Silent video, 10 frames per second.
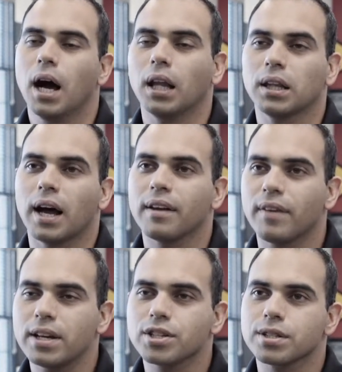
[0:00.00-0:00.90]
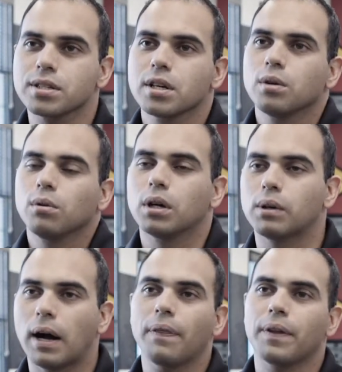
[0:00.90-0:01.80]
a lot of agents will
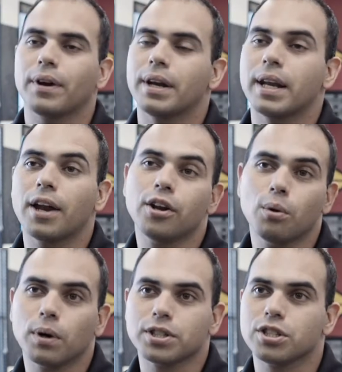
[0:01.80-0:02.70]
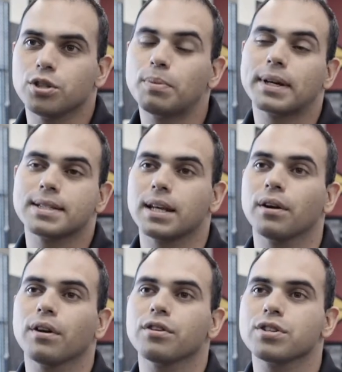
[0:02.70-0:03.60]
go out there and not know what to do because they
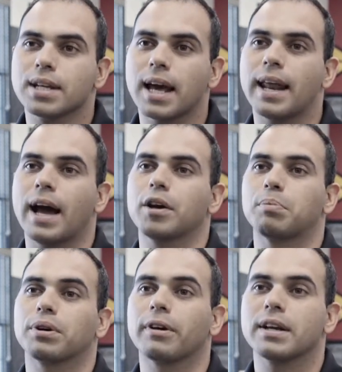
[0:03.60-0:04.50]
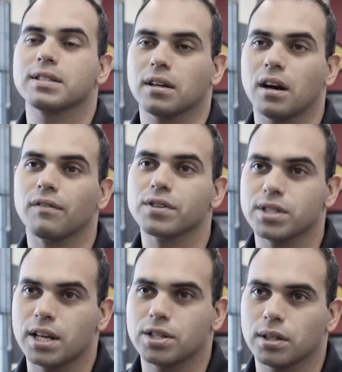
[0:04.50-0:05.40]
don't understand how to progress the
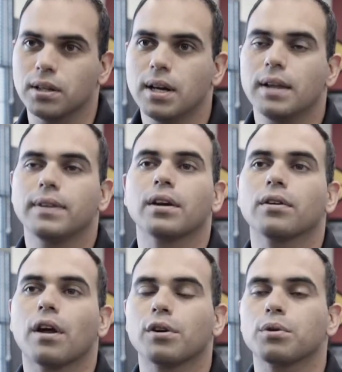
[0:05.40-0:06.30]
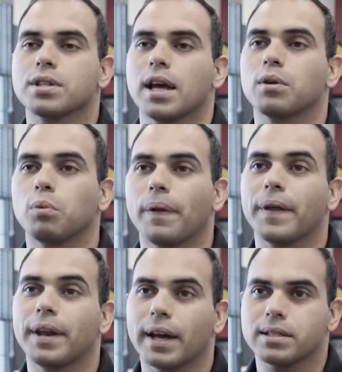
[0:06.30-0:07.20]
conversation. They don't understand what
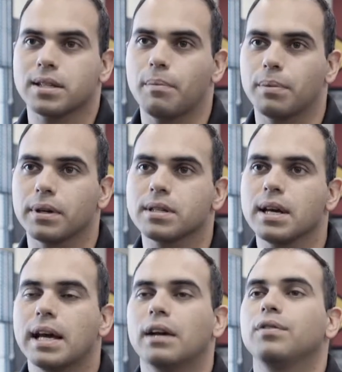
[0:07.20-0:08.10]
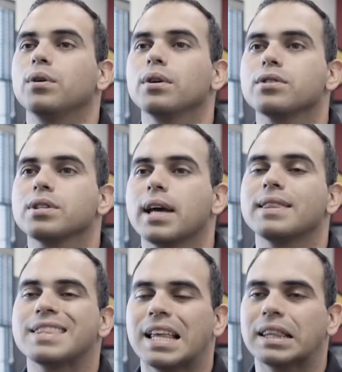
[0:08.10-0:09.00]
the next step is. If you
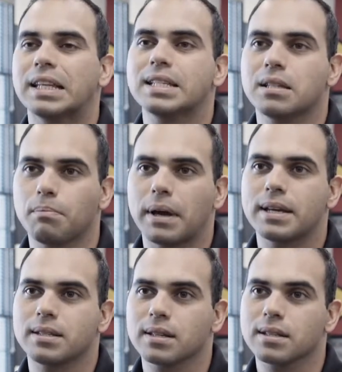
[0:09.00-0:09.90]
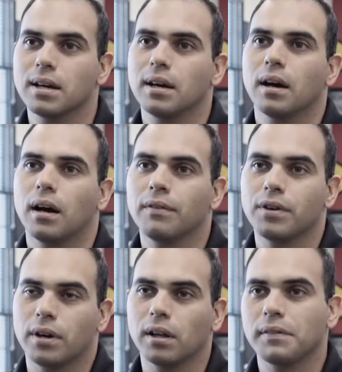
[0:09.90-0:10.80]
understand at least the basics of
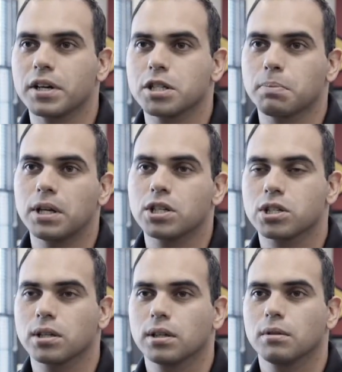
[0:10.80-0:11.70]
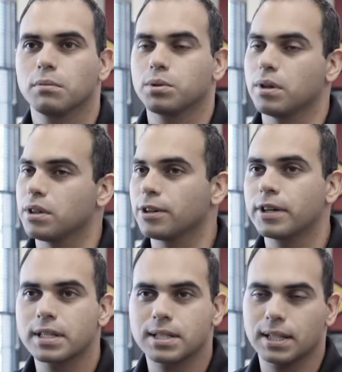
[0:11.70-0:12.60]
your elevator speech between
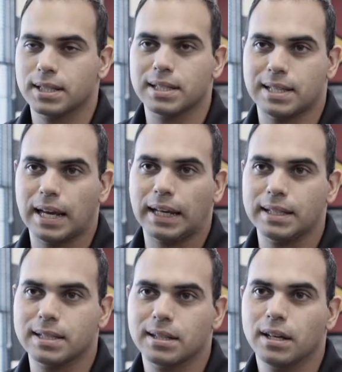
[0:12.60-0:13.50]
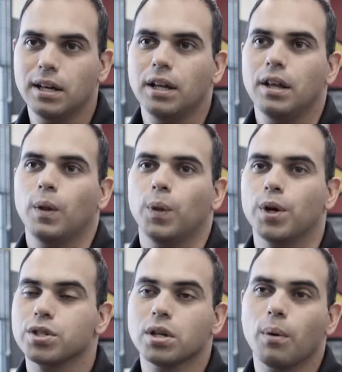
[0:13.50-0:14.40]
30 and 60 seconds,
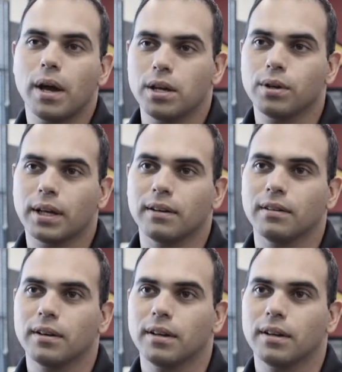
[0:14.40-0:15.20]
there's no way you can